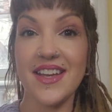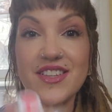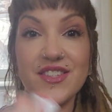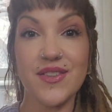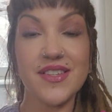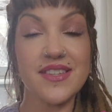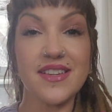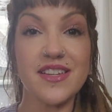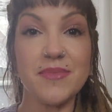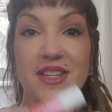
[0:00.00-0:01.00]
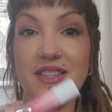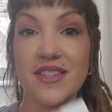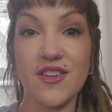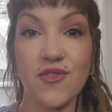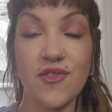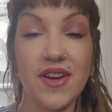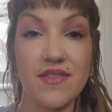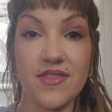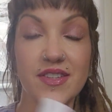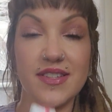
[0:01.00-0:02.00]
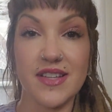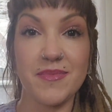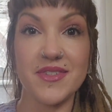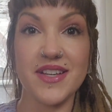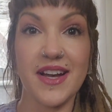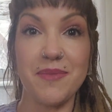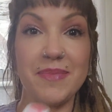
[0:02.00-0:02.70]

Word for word: So this is going to be so great for the summertime,